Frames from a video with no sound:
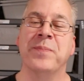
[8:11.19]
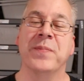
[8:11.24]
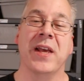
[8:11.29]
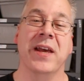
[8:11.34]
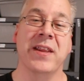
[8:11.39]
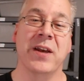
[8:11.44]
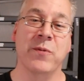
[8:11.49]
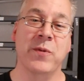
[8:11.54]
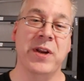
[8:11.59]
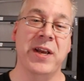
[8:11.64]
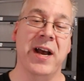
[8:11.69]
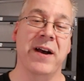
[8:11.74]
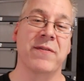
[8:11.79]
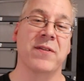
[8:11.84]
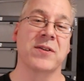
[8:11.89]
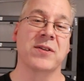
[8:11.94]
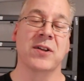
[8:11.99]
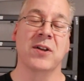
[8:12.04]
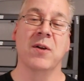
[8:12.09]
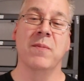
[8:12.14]
and then when you have
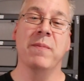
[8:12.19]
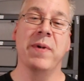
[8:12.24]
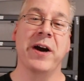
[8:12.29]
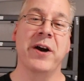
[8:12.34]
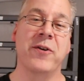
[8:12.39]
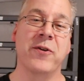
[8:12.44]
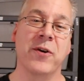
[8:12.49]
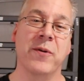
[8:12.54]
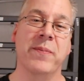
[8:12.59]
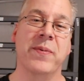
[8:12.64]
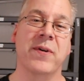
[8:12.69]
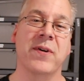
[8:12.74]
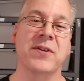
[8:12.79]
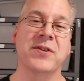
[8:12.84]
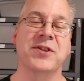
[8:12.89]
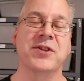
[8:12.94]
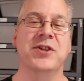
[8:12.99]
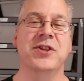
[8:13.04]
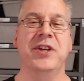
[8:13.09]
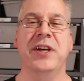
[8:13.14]
those little micro bursts,